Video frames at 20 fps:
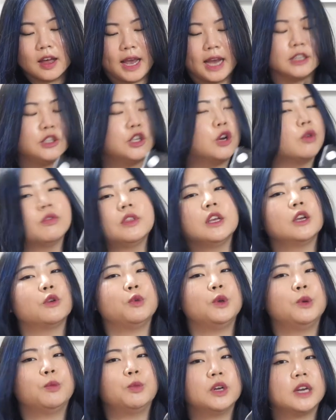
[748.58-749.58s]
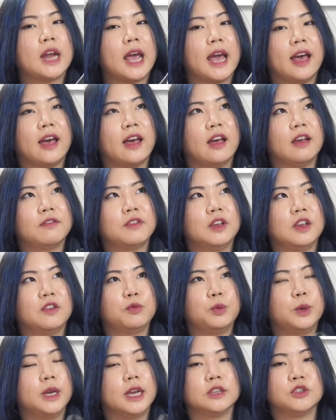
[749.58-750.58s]
I don't think we would have
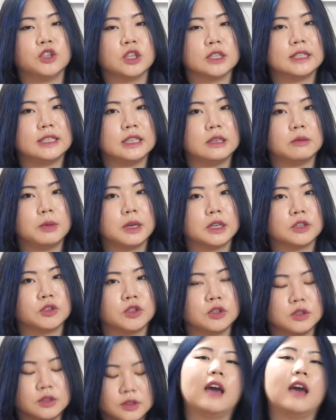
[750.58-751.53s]
if we had just seen pictures.